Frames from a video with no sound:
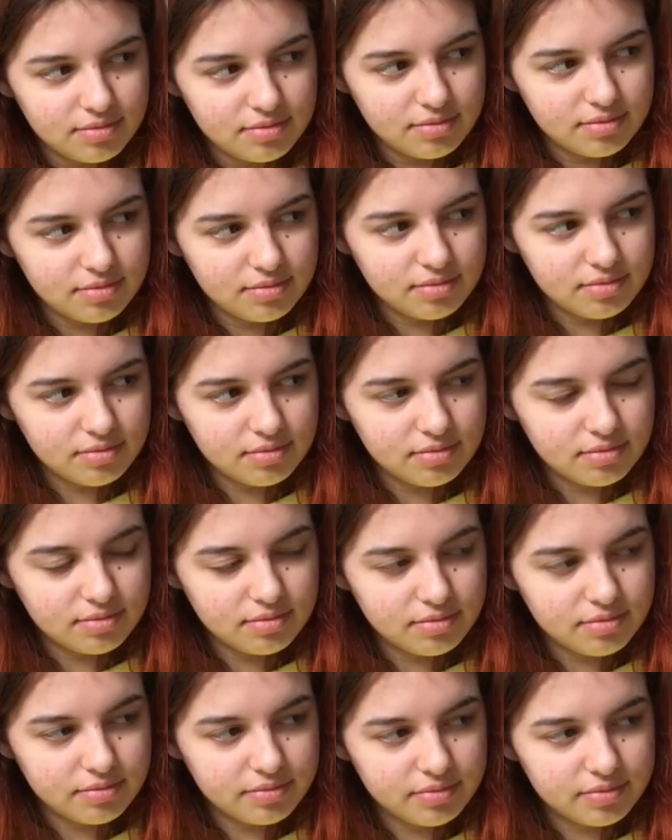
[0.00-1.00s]

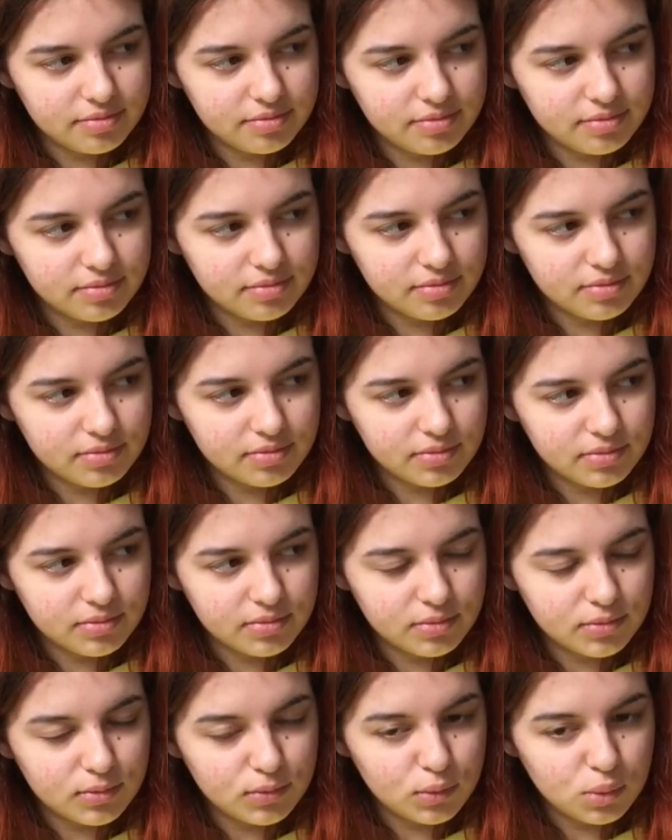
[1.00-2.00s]

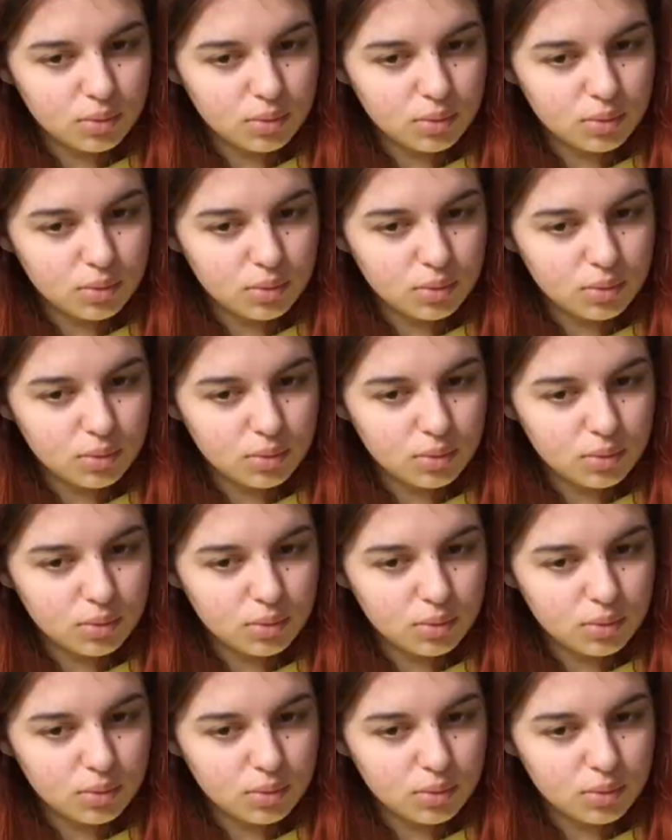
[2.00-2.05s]
(silent)